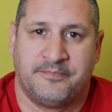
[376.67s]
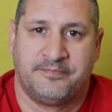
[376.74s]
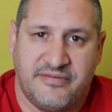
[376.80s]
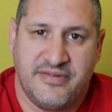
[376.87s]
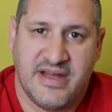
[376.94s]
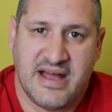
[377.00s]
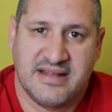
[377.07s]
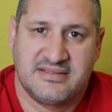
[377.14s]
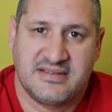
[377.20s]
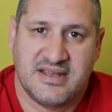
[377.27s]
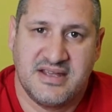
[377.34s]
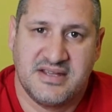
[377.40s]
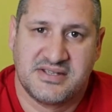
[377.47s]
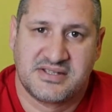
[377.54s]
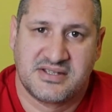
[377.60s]
Fiat
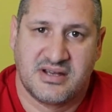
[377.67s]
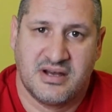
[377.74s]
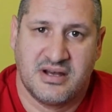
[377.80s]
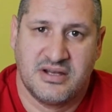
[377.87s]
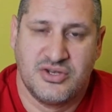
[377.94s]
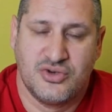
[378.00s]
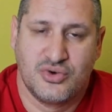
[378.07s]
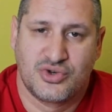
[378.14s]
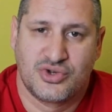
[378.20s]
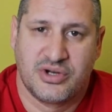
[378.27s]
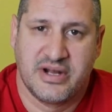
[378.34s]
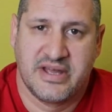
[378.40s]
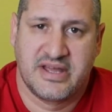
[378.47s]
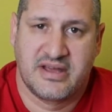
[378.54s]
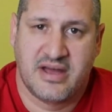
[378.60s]
is
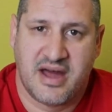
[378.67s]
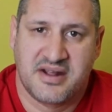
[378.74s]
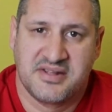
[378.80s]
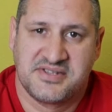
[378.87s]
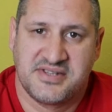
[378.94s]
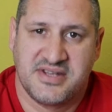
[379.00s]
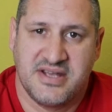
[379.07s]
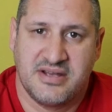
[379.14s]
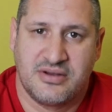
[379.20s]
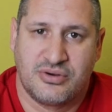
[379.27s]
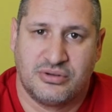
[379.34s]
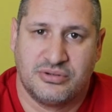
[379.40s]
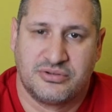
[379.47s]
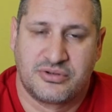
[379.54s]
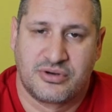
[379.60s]
usually currency
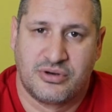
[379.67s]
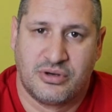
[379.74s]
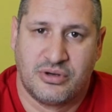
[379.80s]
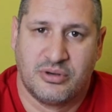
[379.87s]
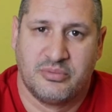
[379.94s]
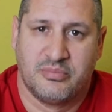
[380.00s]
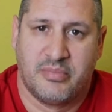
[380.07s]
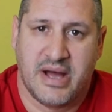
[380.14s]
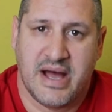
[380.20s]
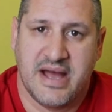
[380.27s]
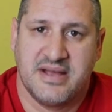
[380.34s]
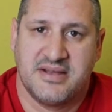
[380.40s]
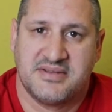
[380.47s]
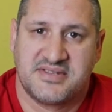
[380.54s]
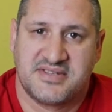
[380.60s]
controlled
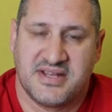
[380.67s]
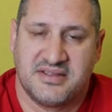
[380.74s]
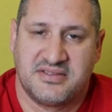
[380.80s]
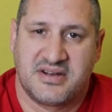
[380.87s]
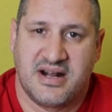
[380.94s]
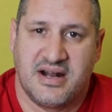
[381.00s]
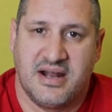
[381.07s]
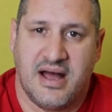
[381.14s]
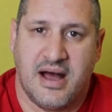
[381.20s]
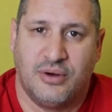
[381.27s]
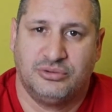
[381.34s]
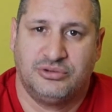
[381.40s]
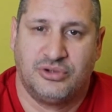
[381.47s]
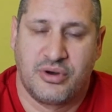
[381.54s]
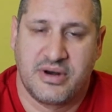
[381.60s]
by central
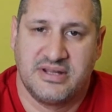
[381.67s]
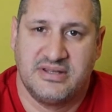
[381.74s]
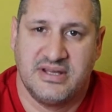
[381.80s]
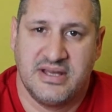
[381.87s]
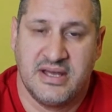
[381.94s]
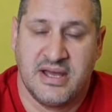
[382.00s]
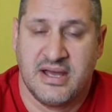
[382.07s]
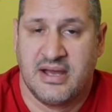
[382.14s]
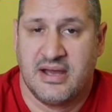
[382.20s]
authority,